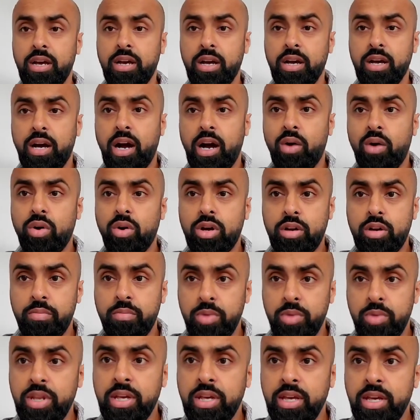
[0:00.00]
our
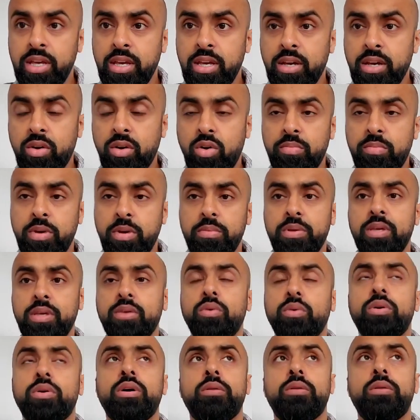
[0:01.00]
community, or
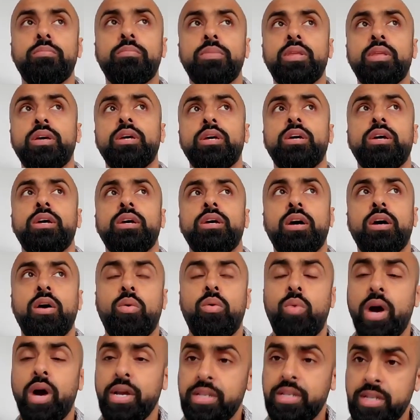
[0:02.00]
maybe
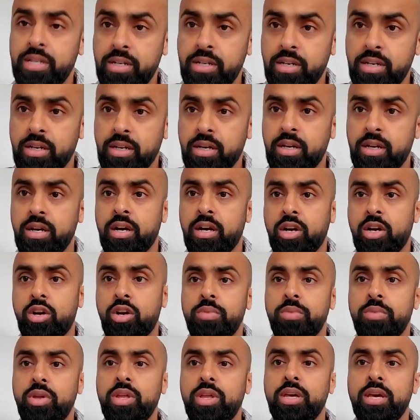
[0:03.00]
a wider
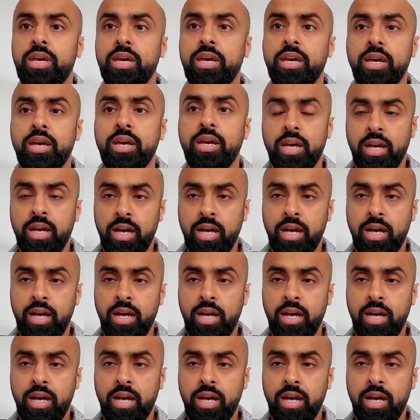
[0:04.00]
community.